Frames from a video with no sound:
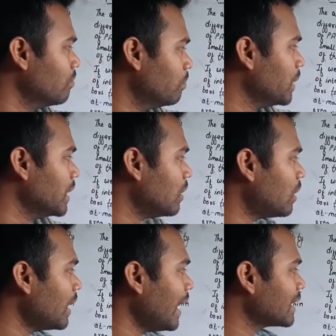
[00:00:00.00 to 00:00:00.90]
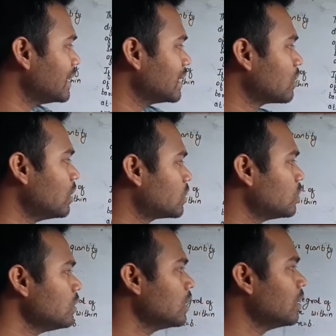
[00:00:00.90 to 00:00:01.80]
B, or x is equals
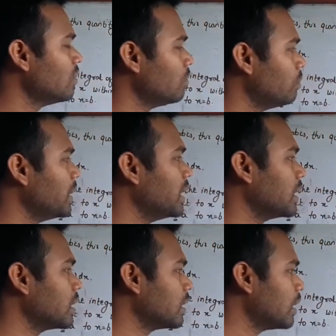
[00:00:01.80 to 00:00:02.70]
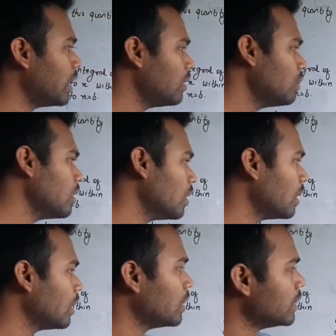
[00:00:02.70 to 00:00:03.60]
to B. Now
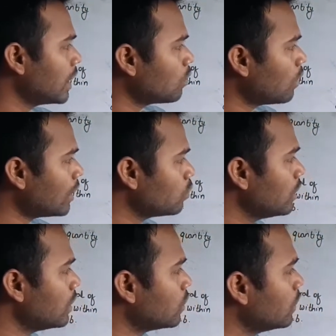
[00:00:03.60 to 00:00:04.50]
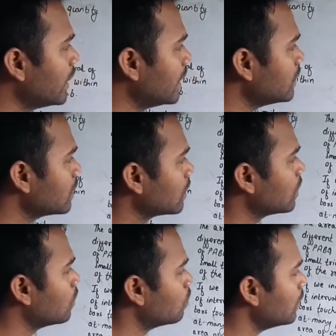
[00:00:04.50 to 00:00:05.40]
here what we will do is
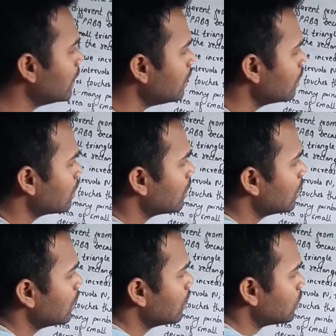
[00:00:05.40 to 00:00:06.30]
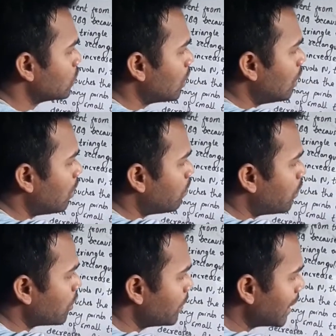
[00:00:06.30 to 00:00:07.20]
we'll draw a
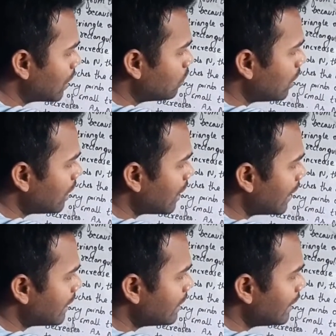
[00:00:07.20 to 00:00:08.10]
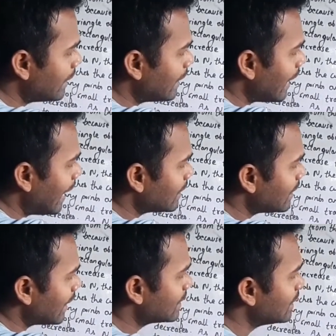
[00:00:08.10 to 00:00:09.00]
perpendicular line in x
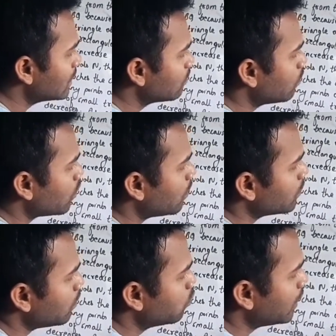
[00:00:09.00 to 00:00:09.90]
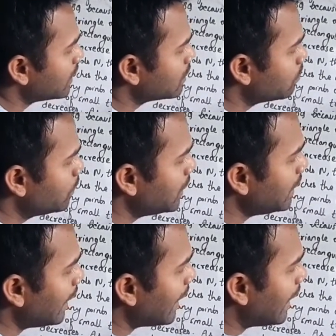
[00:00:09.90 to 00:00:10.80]
axis from the points
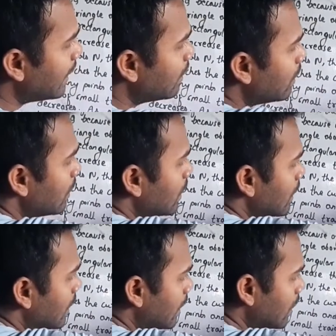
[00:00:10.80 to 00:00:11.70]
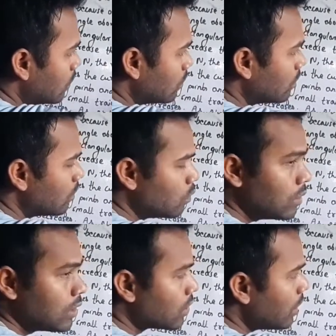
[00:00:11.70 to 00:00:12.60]
P and Q.
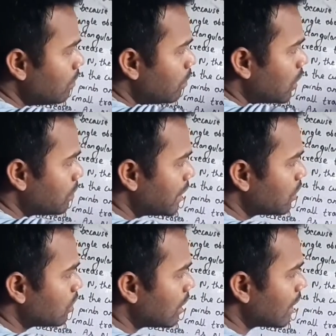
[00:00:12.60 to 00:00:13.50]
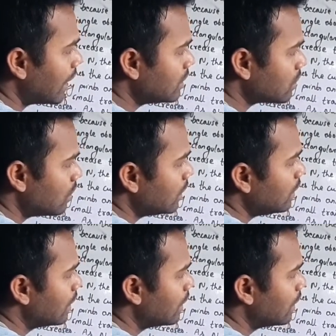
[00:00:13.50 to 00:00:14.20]
We'll draw perpendicular lines on